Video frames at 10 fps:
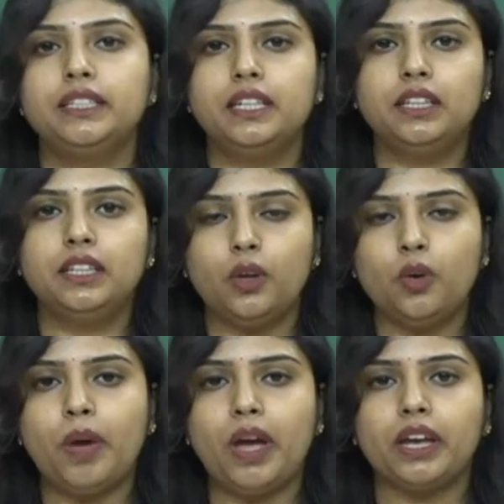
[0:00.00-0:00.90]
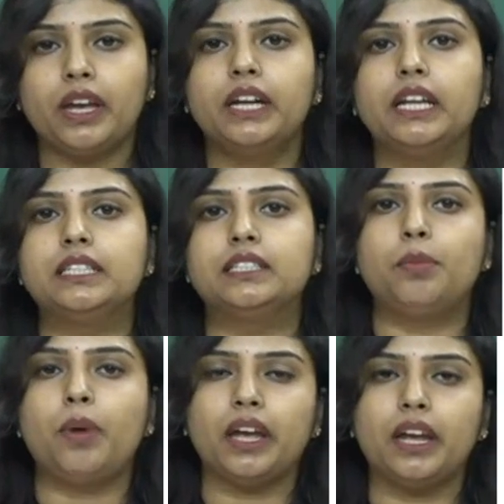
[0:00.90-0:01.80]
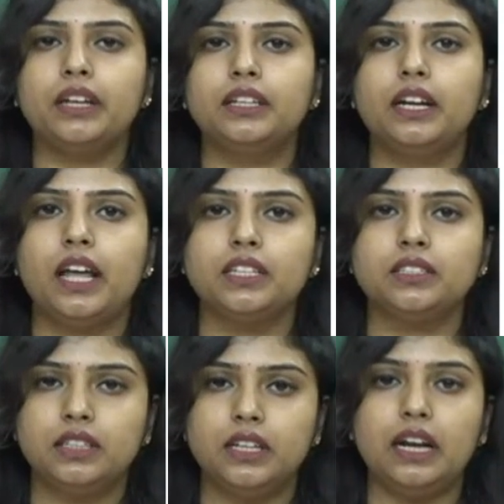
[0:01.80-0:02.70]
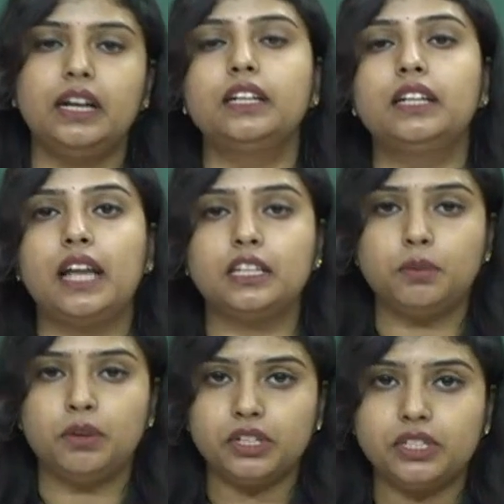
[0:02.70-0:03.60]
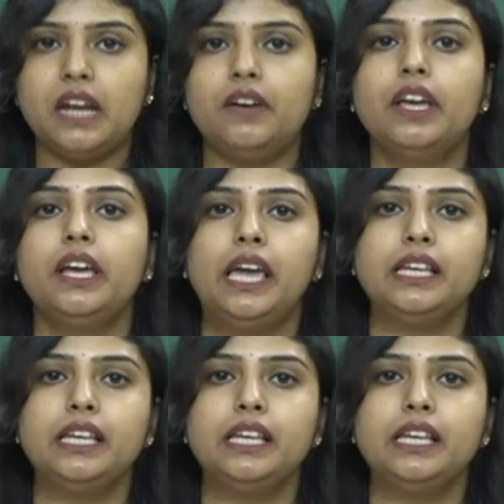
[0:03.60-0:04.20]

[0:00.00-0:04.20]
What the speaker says: is it the new packet, is the packet that has the data that has been received,